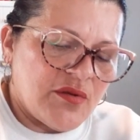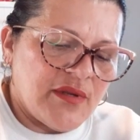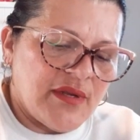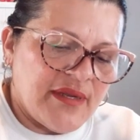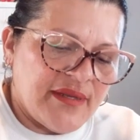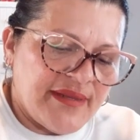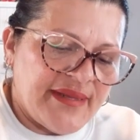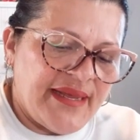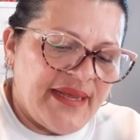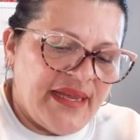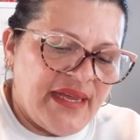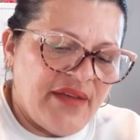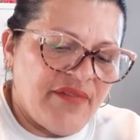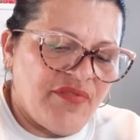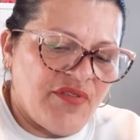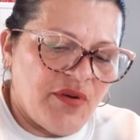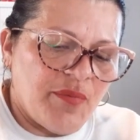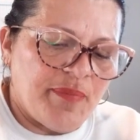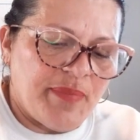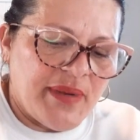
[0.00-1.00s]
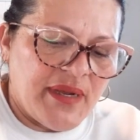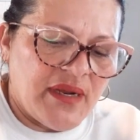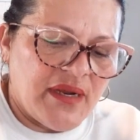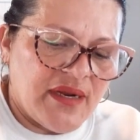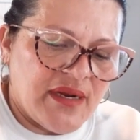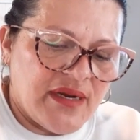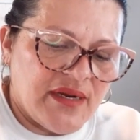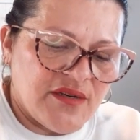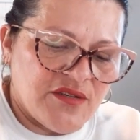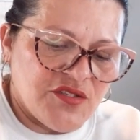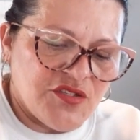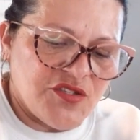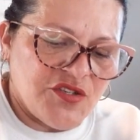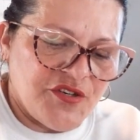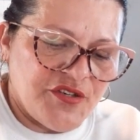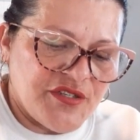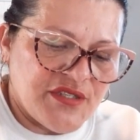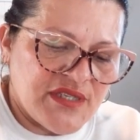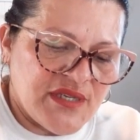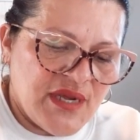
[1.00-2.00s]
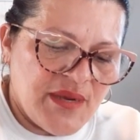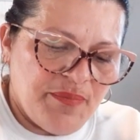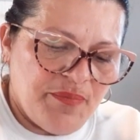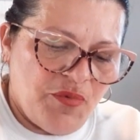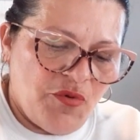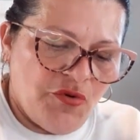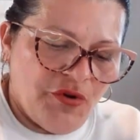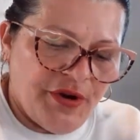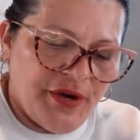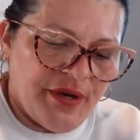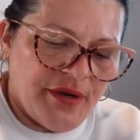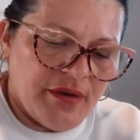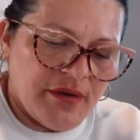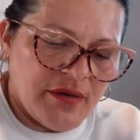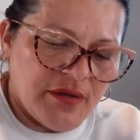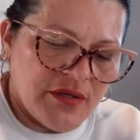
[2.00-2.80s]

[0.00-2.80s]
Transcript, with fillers: they give up at, at a certain point.